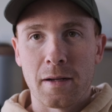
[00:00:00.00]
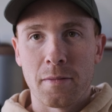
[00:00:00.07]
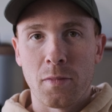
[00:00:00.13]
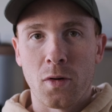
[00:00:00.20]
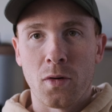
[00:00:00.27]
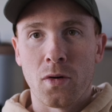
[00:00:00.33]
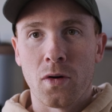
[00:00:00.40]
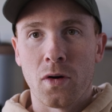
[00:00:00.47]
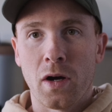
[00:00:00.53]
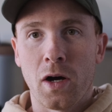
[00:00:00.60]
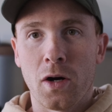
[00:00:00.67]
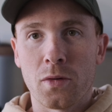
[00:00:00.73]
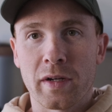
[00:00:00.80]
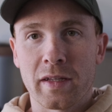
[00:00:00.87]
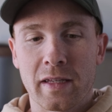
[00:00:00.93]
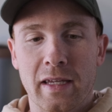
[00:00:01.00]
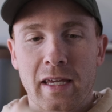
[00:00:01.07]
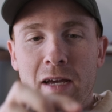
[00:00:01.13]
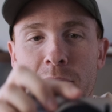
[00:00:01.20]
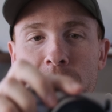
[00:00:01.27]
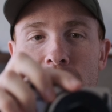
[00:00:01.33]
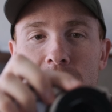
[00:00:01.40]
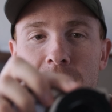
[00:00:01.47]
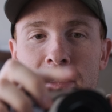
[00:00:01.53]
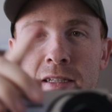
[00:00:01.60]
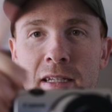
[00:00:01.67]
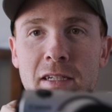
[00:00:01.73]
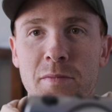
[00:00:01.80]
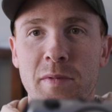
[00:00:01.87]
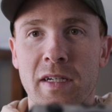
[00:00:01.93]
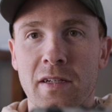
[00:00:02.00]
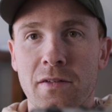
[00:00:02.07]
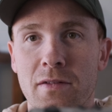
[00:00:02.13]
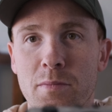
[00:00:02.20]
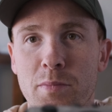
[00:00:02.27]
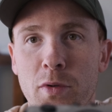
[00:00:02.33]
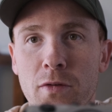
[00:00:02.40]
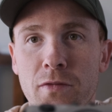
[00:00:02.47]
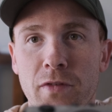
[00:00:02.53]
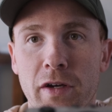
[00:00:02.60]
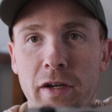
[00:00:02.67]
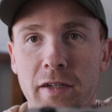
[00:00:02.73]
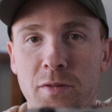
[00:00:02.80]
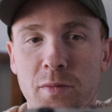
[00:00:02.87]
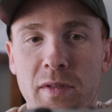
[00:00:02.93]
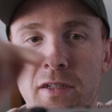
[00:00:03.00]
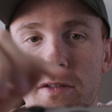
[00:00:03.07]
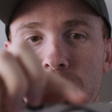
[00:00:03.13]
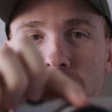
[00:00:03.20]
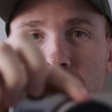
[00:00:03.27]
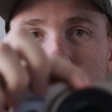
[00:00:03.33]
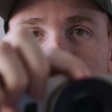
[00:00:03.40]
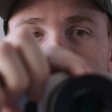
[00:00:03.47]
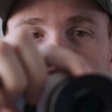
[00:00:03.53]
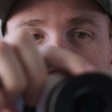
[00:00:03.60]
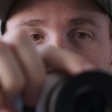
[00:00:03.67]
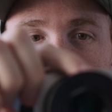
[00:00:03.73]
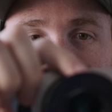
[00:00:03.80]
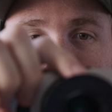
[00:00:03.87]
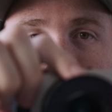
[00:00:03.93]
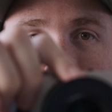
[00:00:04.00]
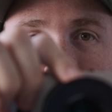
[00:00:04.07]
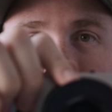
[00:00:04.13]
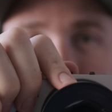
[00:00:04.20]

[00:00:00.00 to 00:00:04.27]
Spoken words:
or holding the camera, it actually allows me to pull focus with this finger here from the top, which